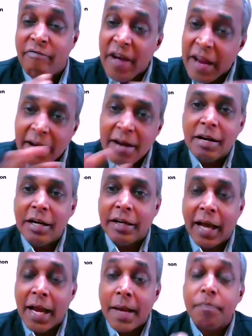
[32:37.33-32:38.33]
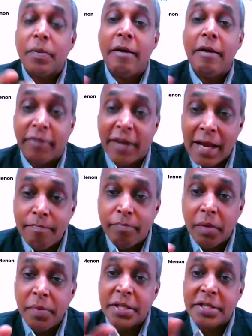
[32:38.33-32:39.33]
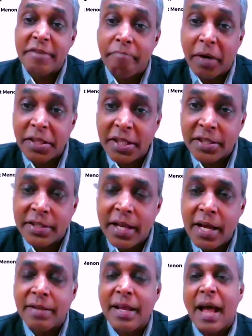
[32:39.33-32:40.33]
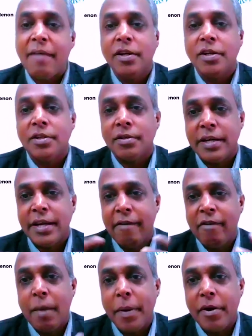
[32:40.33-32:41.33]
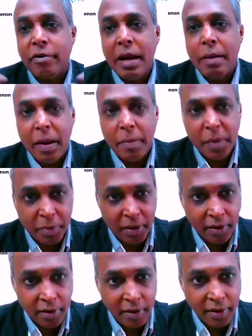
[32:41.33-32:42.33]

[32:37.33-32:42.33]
Very little time, if time permits, if budget's there, then I will develop and train my people.